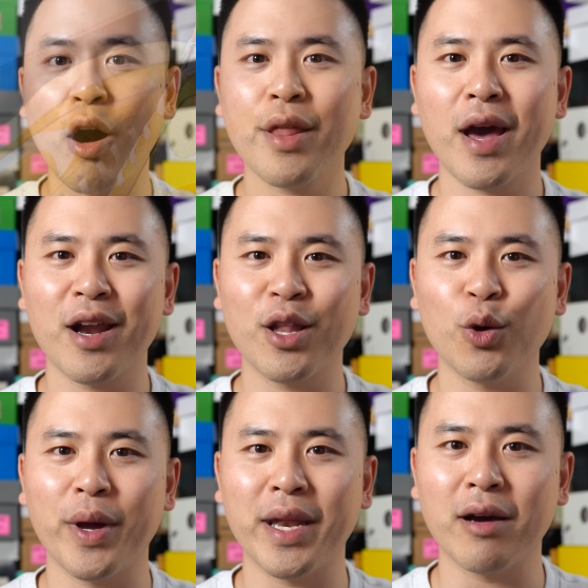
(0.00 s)
all that out of the
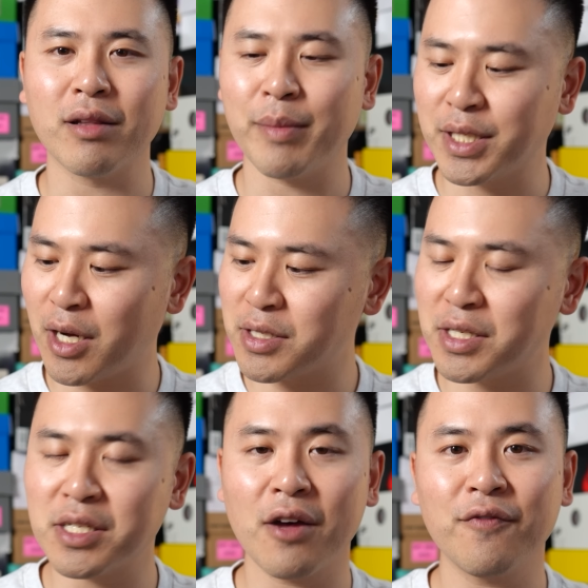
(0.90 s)
way now, let me toss
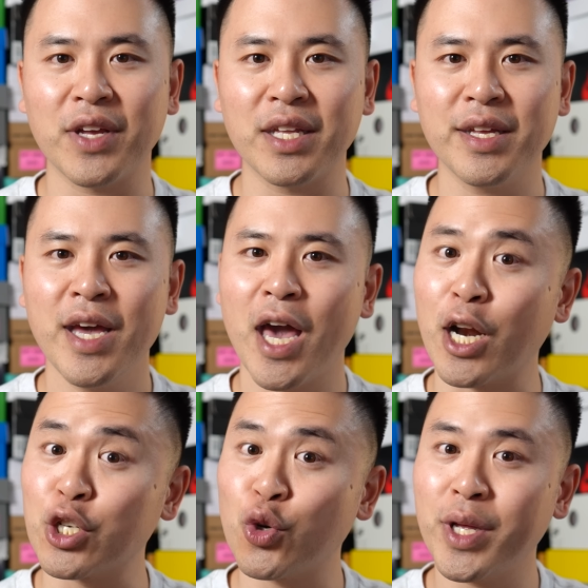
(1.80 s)
these on feet and
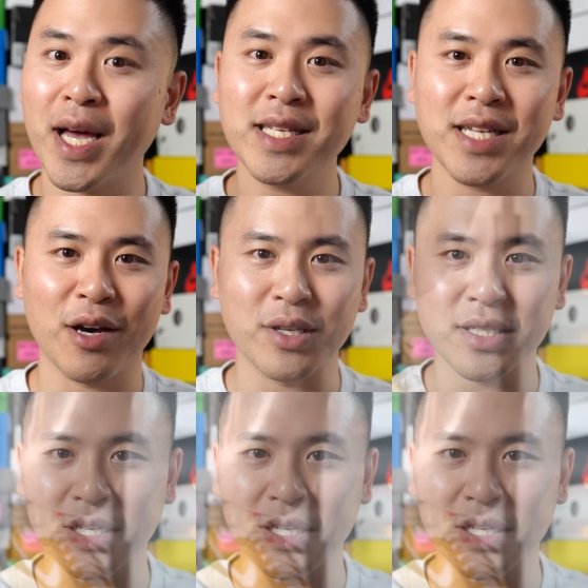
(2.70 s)
I'll show you guys how these